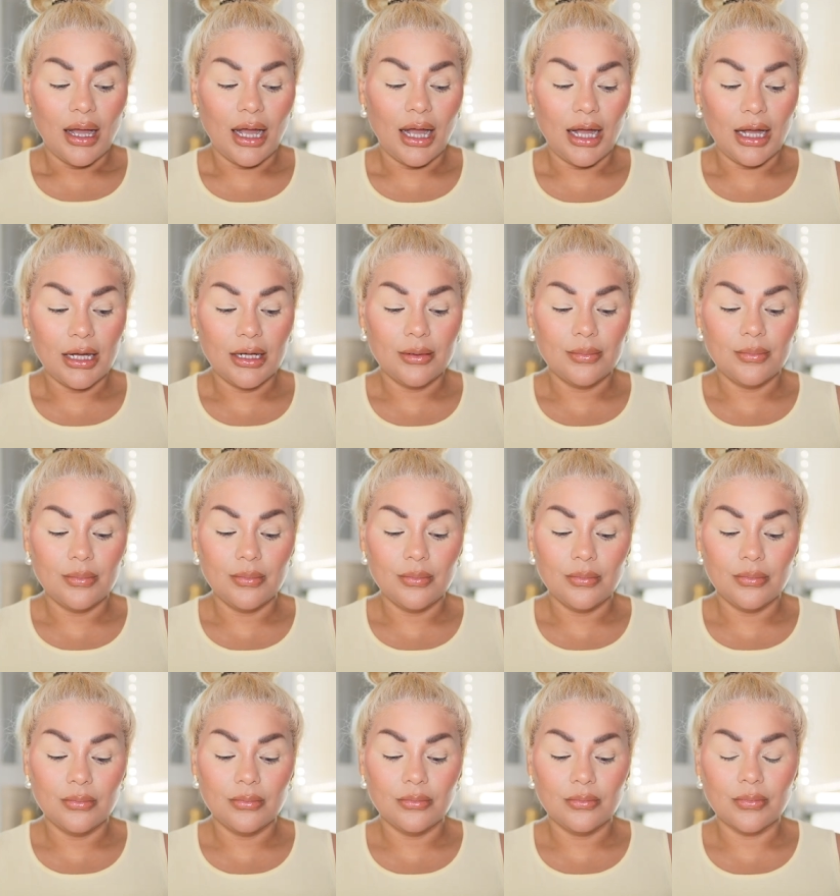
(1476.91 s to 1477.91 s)
Um,
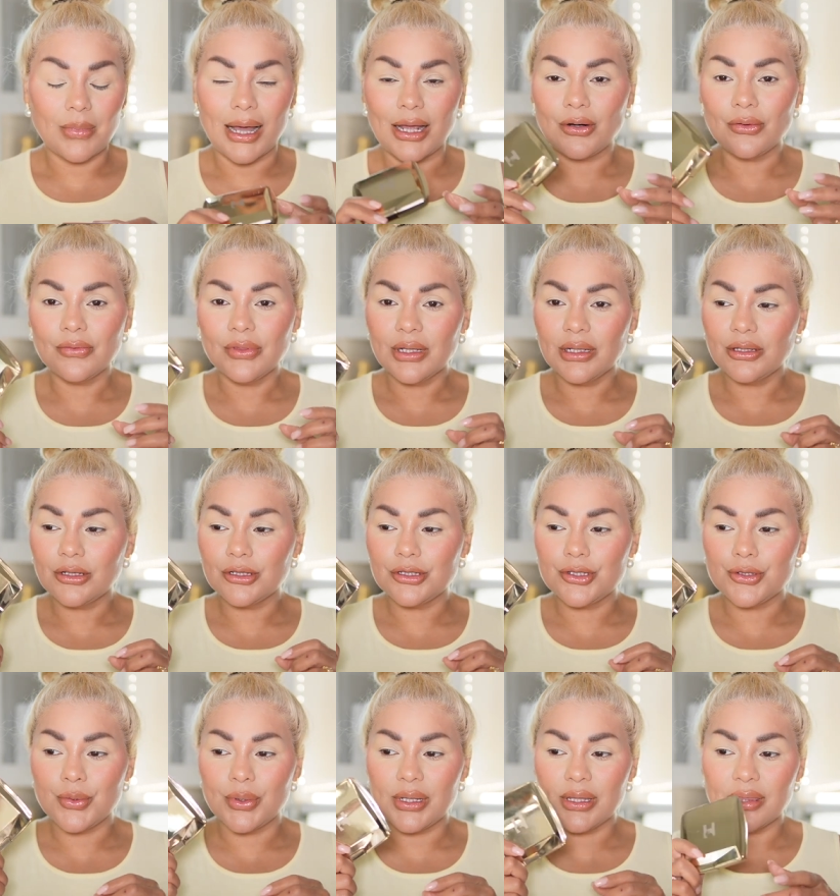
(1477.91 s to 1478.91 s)
I don't think
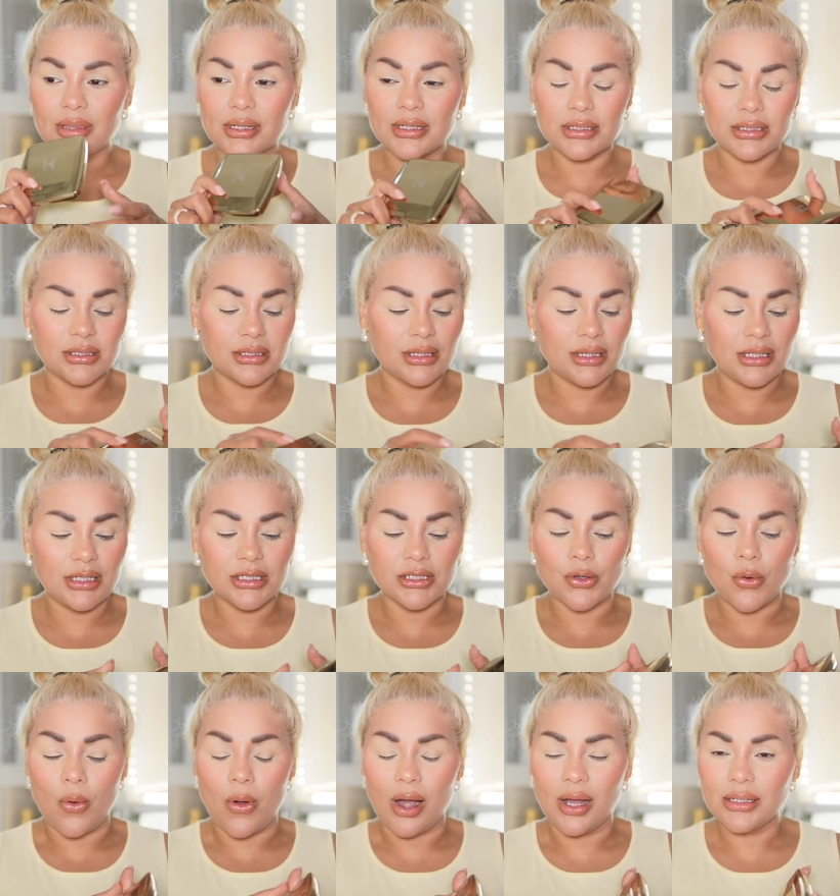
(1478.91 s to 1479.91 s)
they're doing this, these
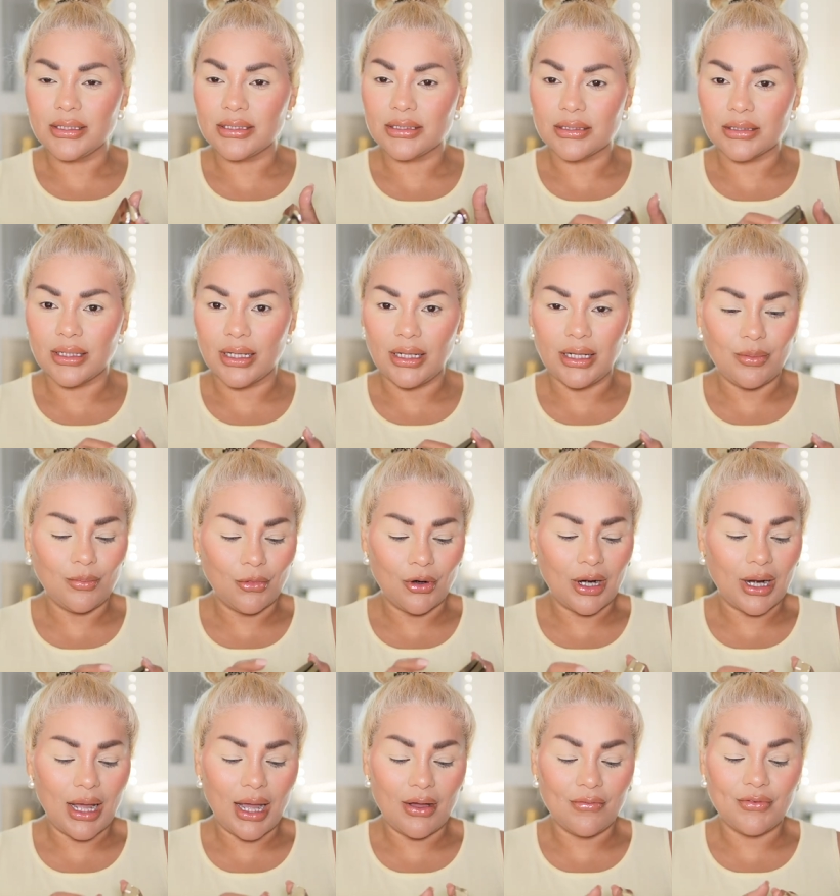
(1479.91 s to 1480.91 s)
quads anymore.
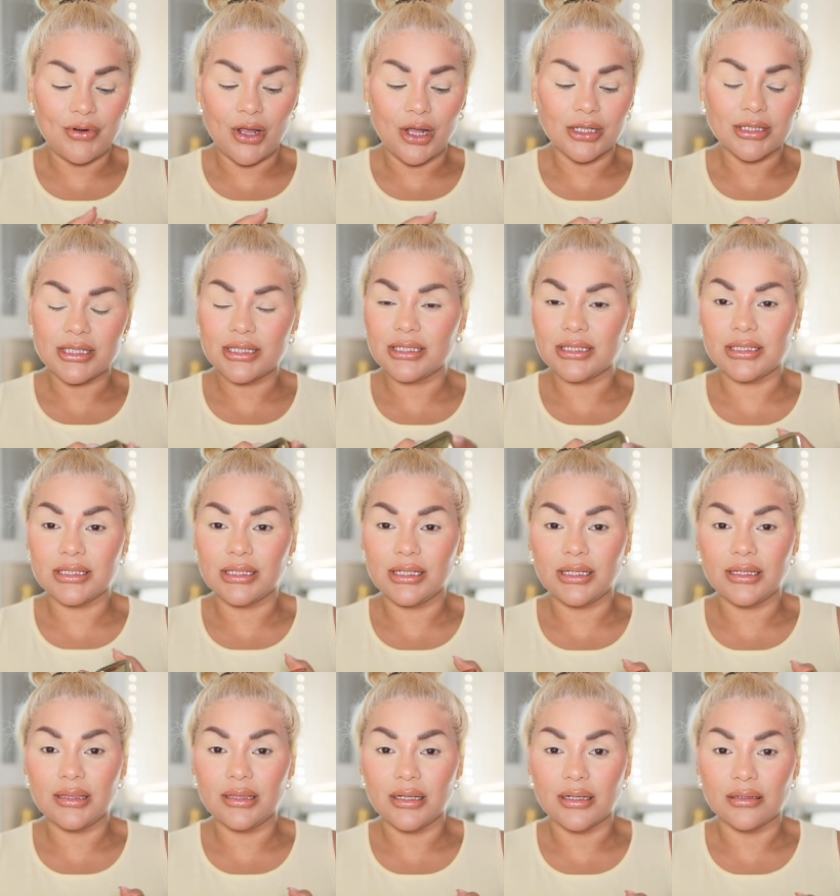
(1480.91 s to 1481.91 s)
I have not
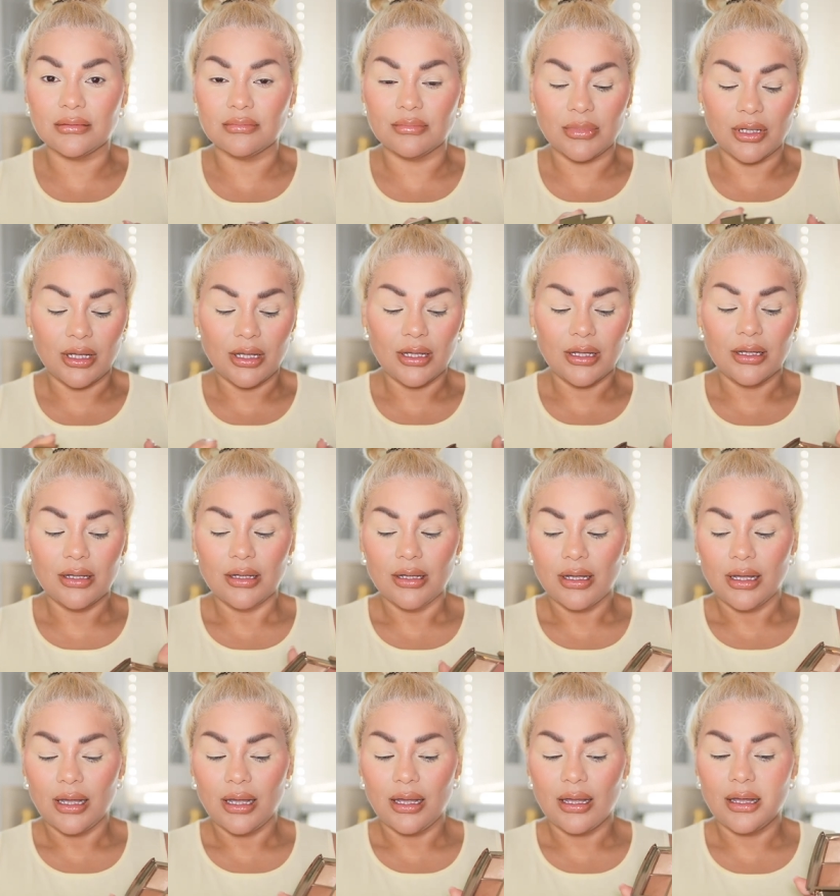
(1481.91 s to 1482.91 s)
seen them
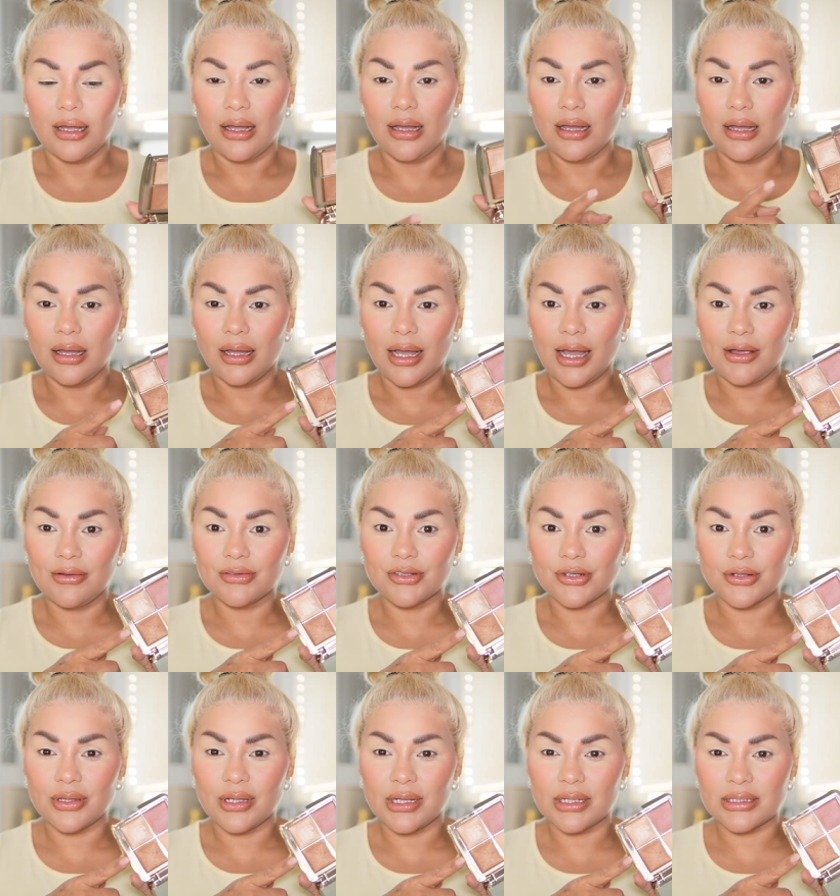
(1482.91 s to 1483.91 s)

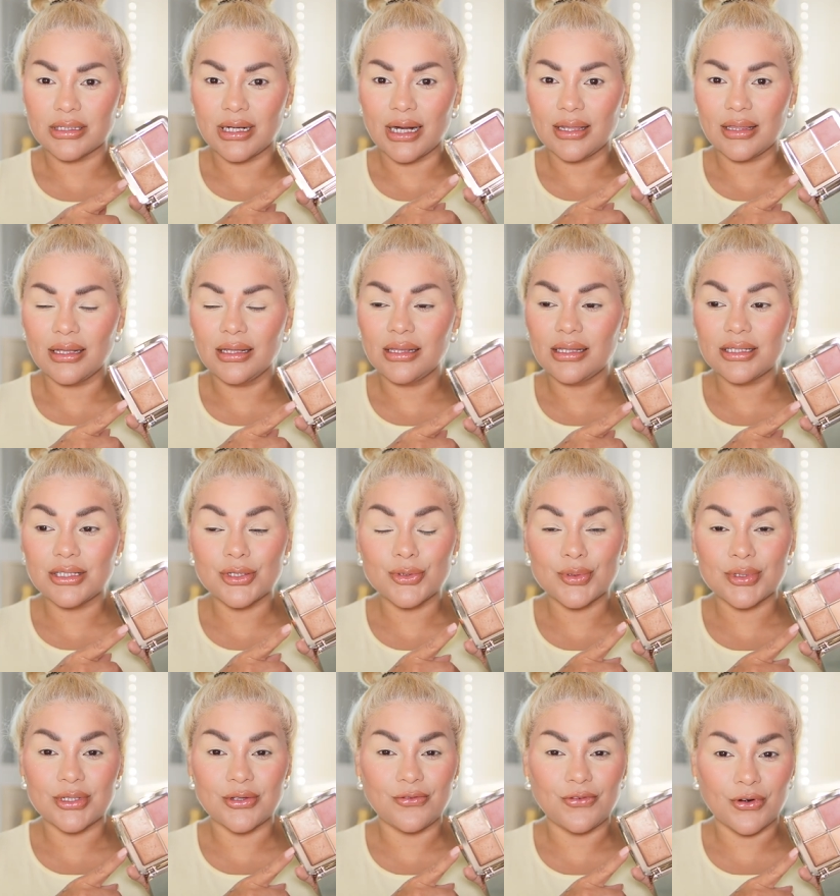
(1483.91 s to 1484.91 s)
after this. And I think this
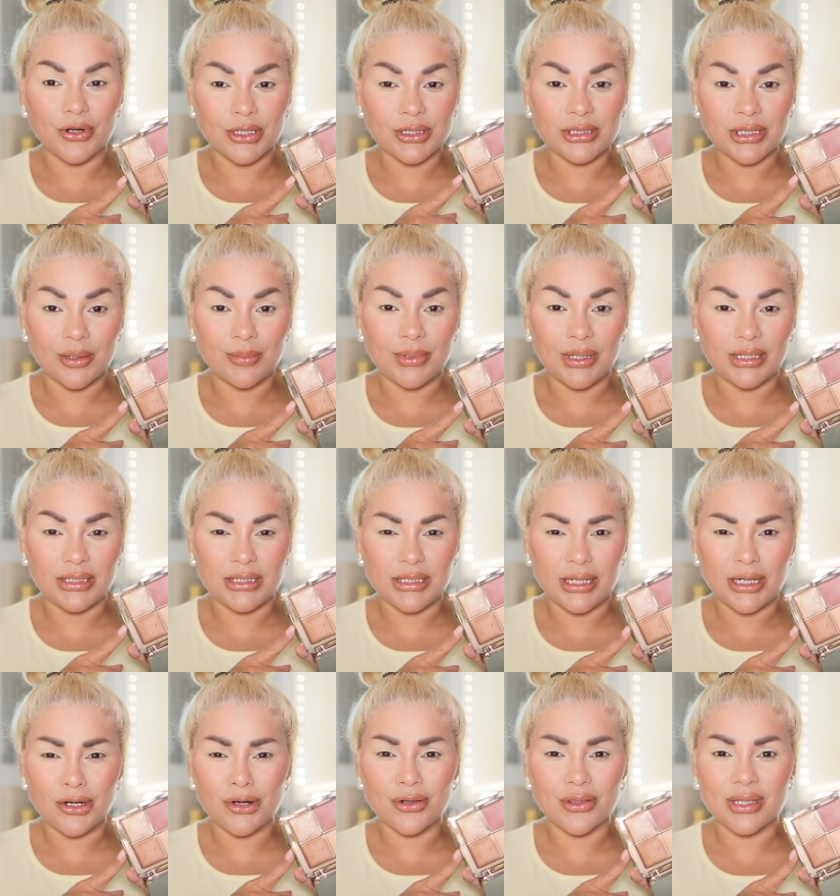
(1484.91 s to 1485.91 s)
was the first time they did
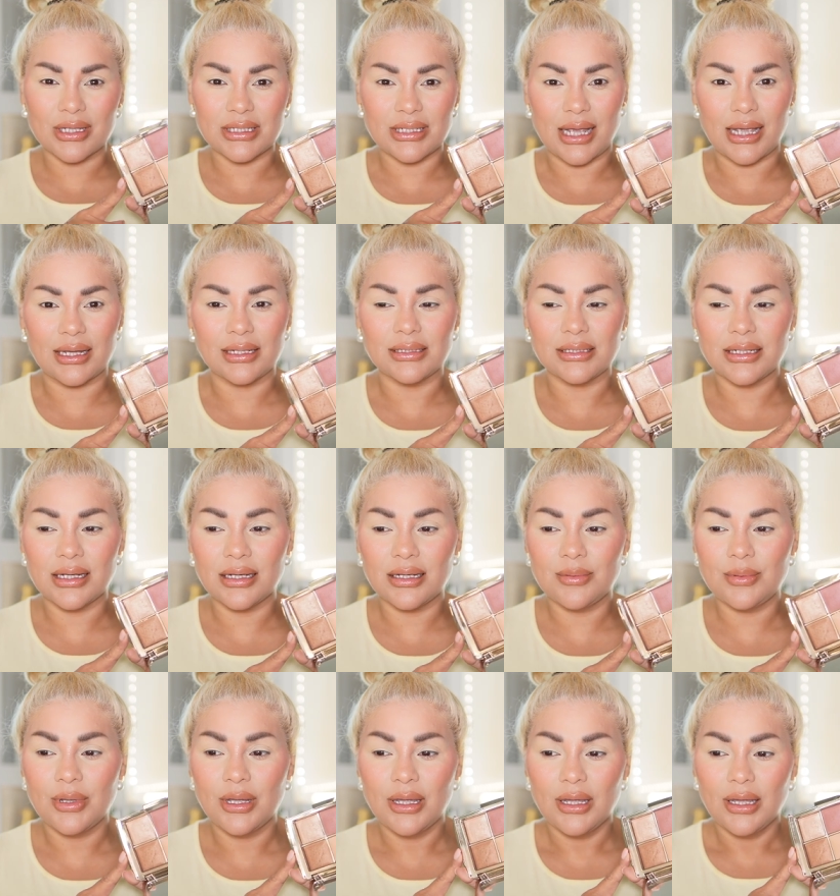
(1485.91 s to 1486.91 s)
it or the second time.